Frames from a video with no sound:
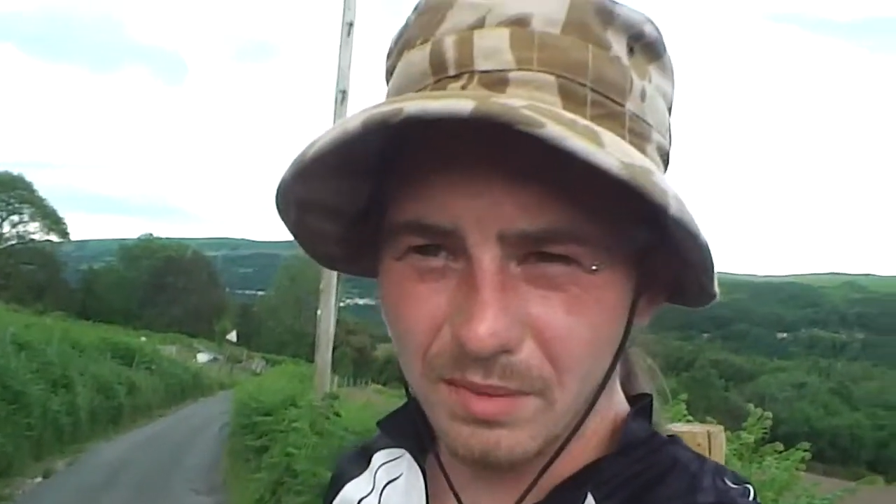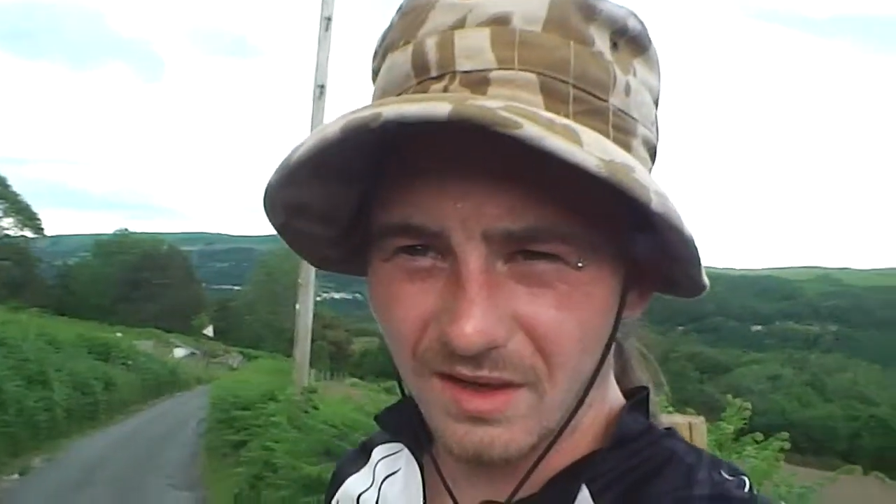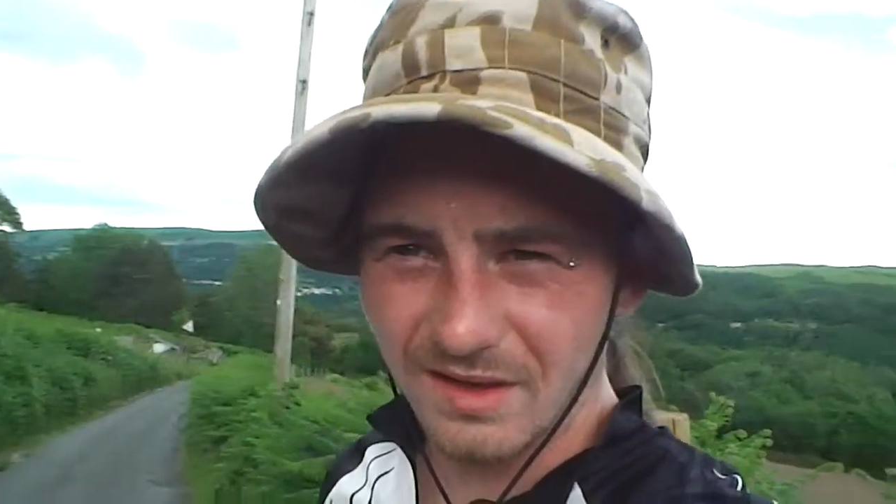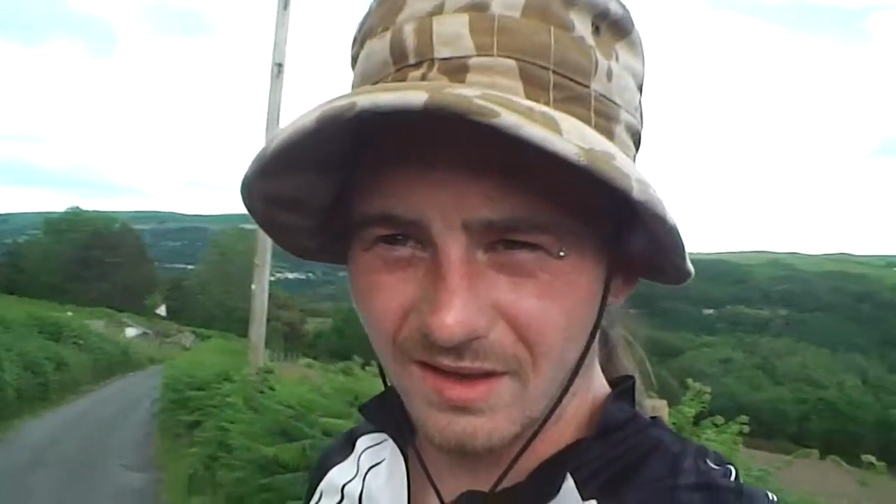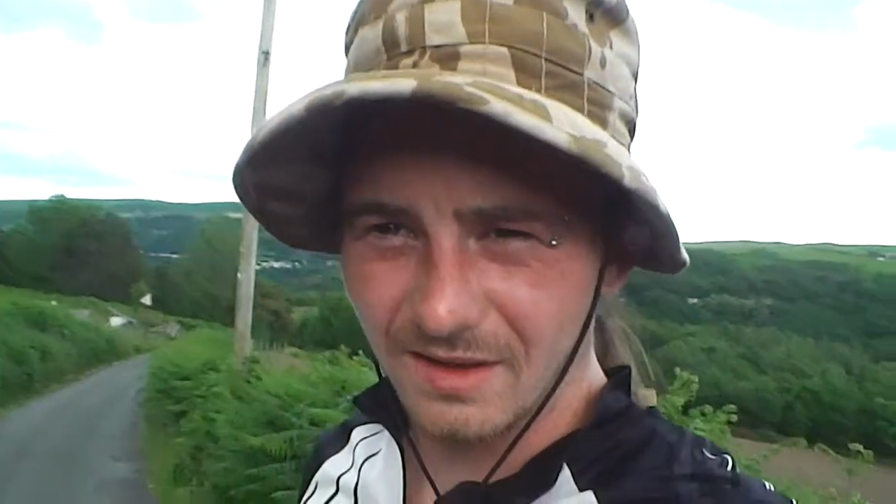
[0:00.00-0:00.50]

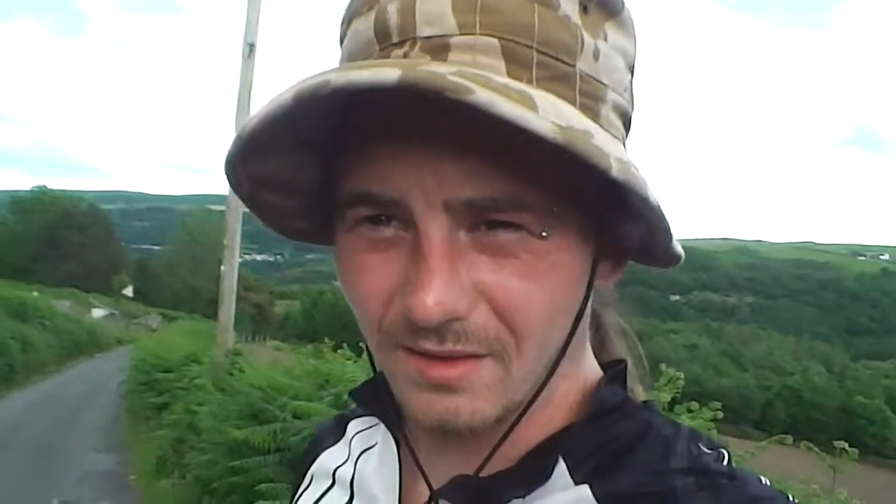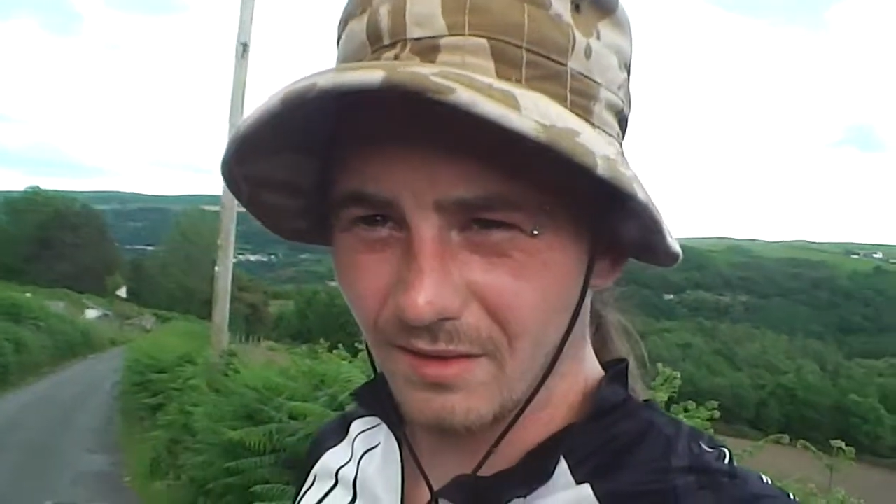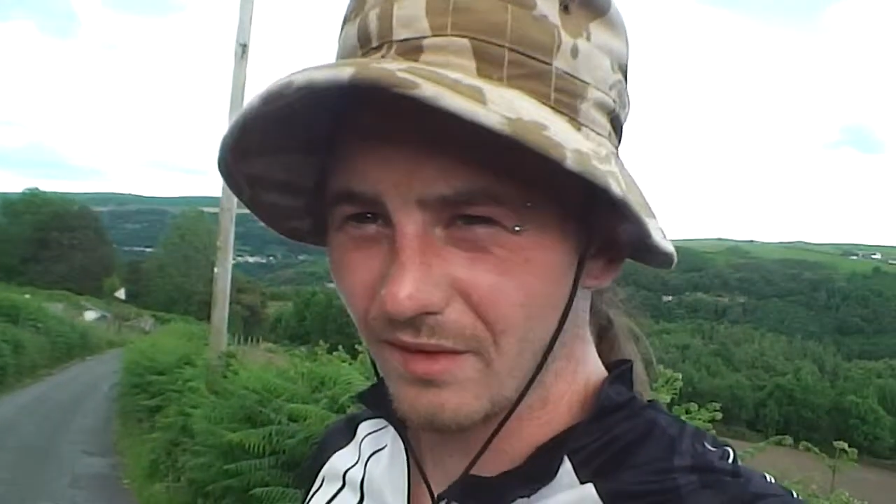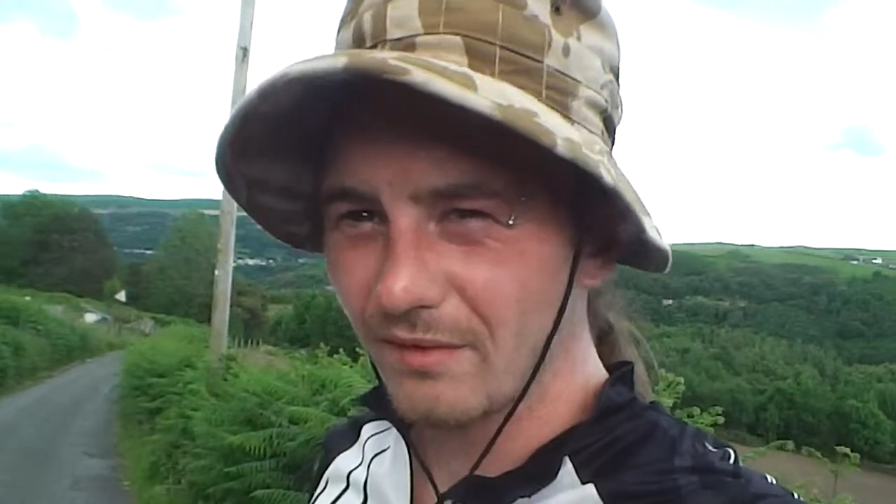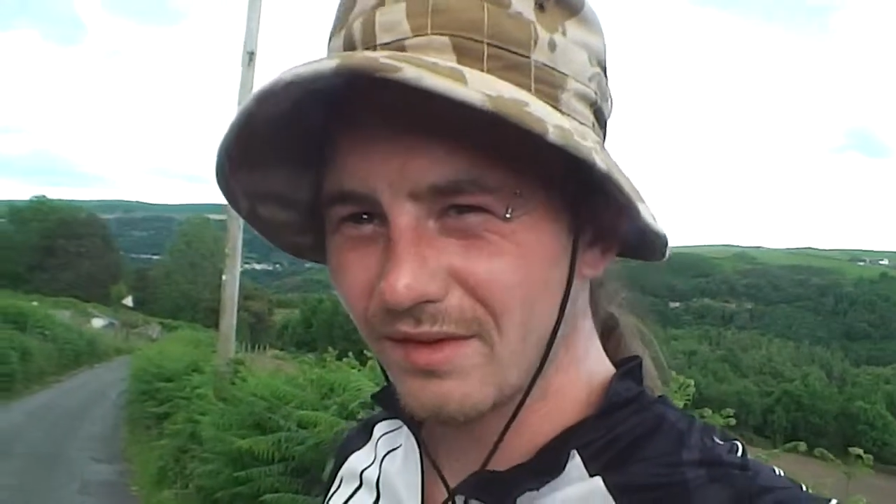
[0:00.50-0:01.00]
bloody
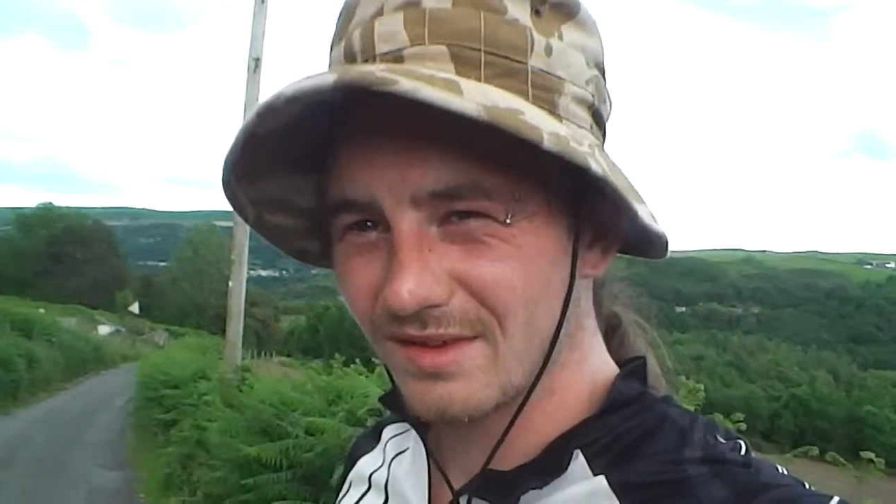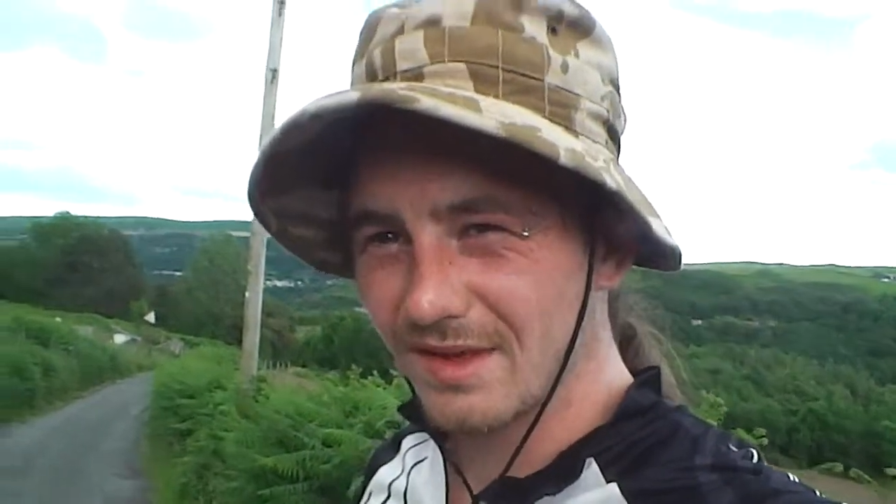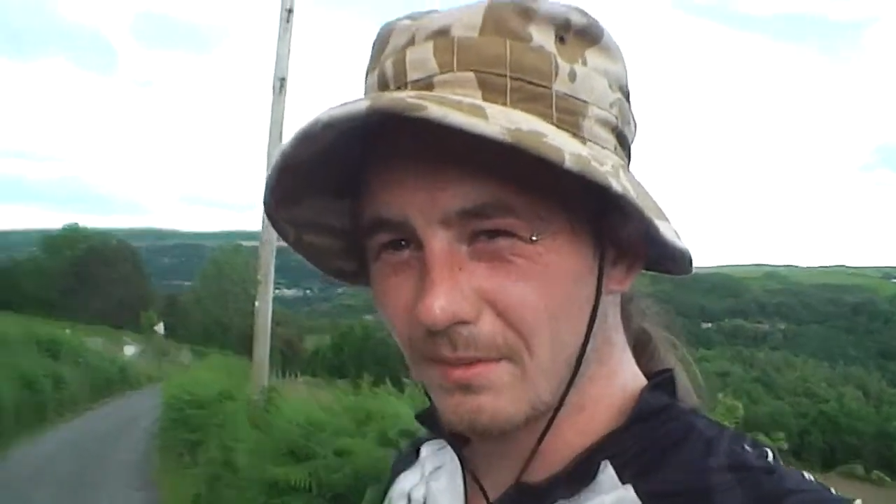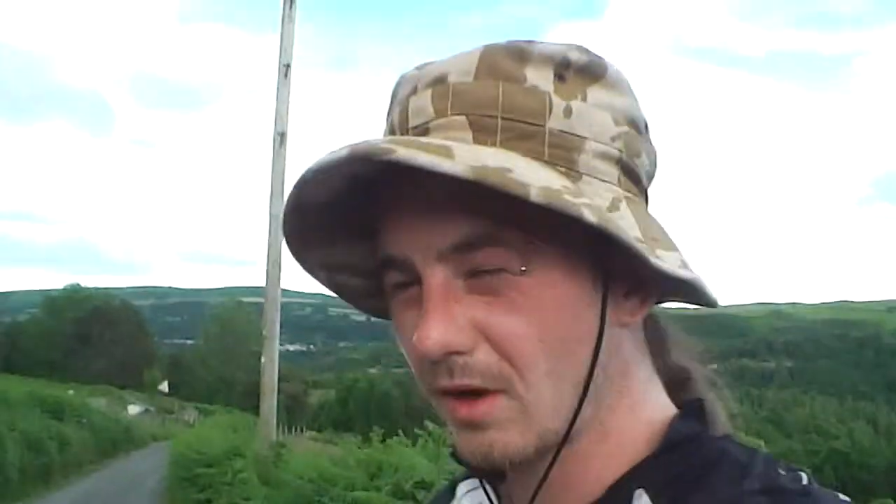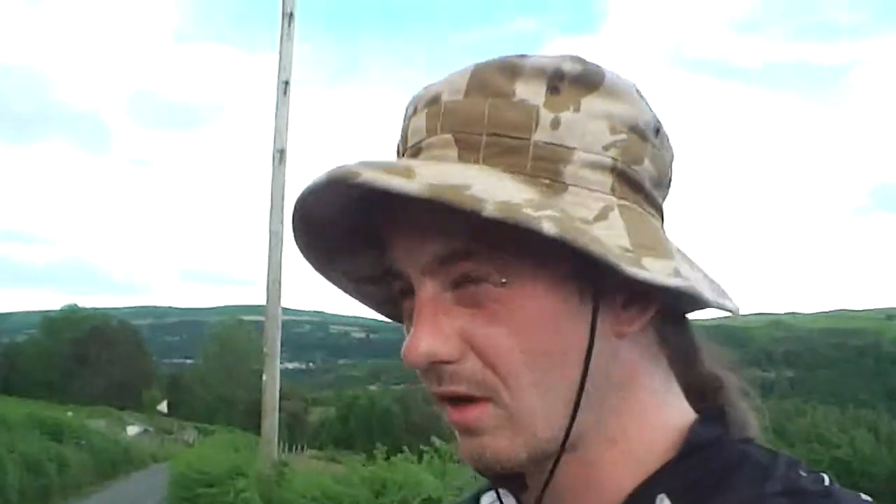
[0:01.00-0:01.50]
hill I've ever
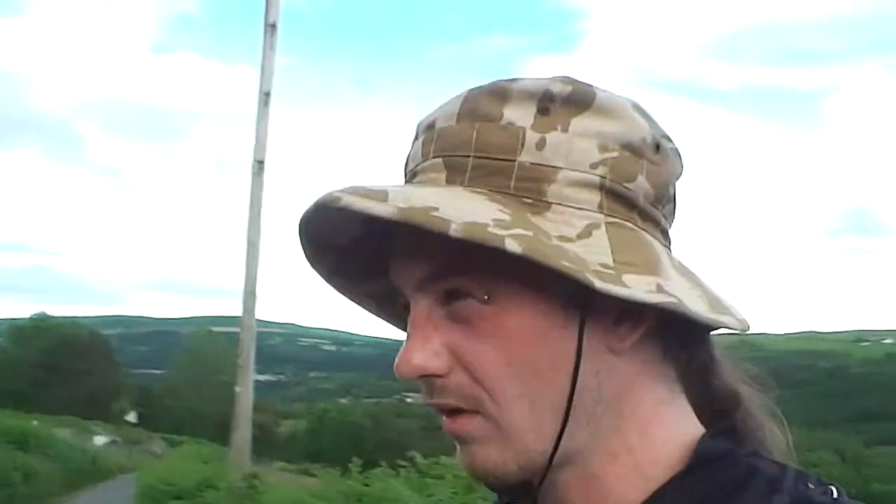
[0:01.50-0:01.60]
seen in my